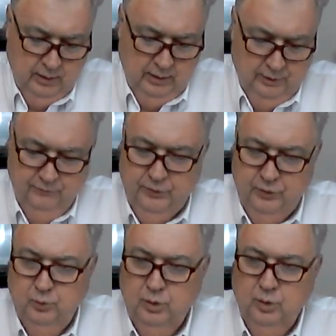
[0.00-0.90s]
If
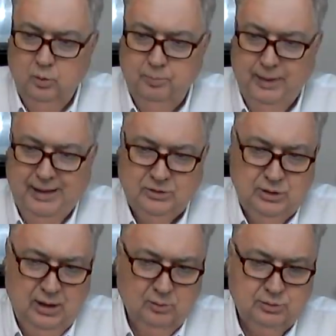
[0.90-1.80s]
you owe back
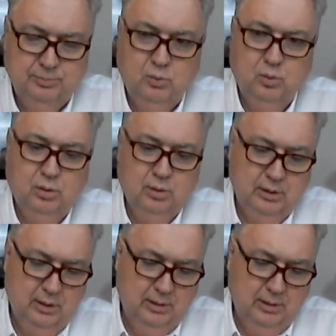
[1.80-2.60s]
child support,